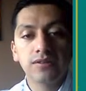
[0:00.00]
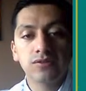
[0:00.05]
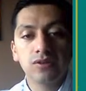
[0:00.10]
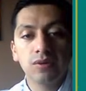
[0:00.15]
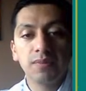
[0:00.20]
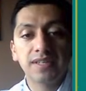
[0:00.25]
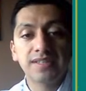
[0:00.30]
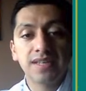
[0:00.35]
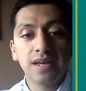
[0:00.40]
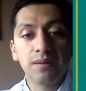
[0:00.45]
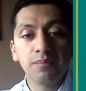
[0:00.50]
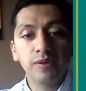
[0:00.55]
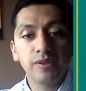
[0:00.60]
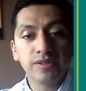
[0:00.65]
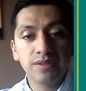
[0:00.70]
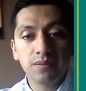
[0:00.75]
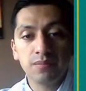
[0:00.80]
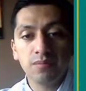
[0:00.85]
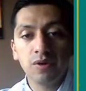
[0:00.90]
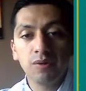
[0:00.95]
some
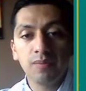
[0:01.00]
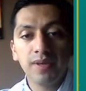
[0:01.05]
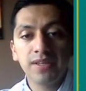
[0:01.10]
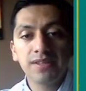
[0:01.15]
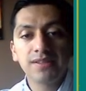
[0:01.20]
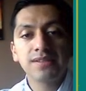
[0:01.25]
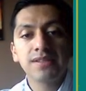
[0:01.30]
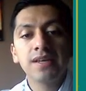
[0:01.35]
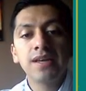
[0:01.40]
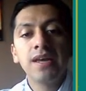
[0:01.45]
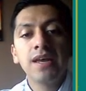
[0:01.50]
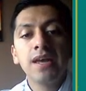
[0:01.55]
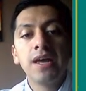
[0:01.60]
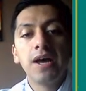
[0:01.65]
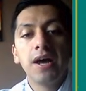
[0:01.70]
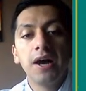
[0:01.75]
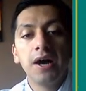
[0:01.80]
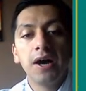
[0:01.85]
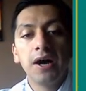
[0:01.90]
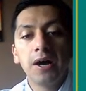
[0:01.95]
examples in a moment.
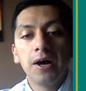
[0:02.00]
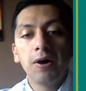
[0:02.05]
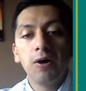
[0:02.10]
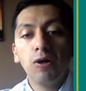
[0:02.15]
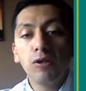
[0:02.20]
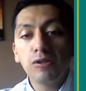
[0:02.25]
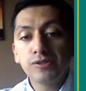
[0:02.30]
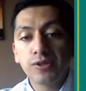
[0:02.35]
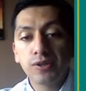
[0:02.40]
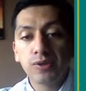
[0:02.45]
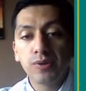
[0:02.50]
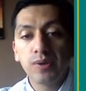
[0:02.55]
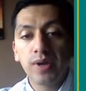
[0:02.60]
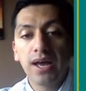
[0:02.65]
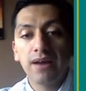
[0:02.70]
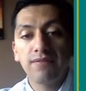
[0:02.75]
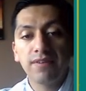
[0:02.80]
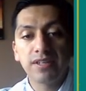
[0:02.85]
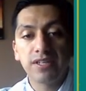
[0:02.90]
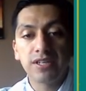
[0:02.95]
Also, you
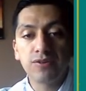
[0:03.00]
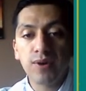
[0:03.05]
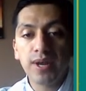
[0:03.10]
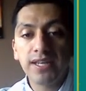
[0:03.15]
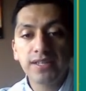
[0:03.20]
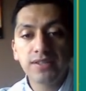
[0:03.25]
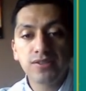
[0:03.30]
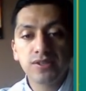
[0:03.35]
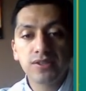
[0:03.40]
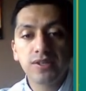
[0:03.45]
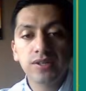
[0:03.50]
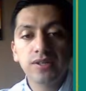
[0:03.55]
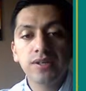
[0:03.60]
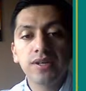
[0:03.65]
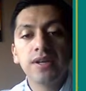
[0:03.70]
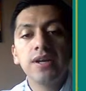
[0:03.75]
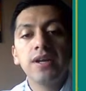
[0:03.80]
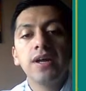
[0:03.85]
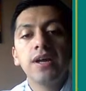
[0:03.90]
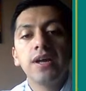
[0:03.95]
have an
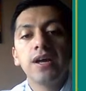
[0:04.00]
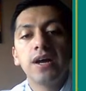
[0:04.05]
eraser.